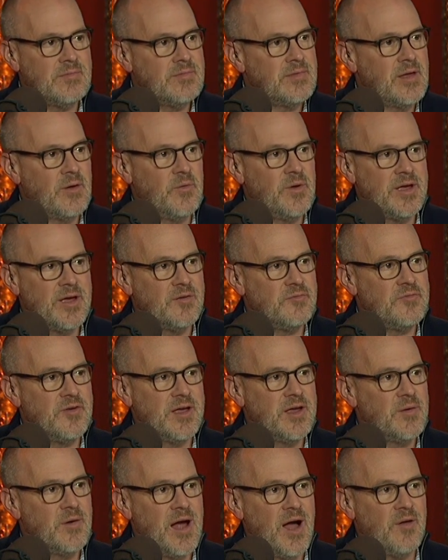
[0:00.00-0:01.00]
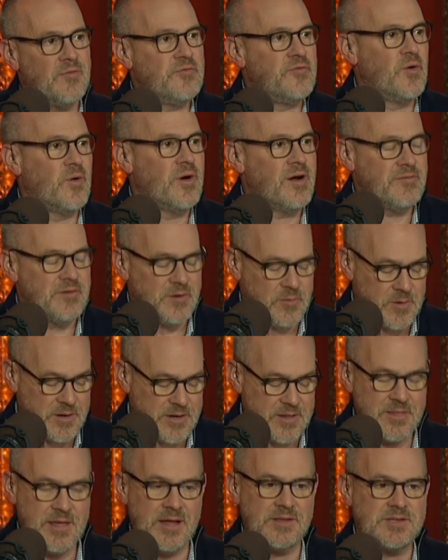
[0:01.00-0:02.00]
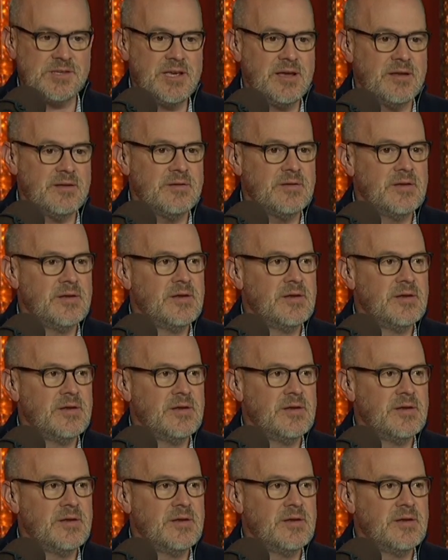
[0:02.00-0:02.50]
that we could figure out for everyone, and that's it.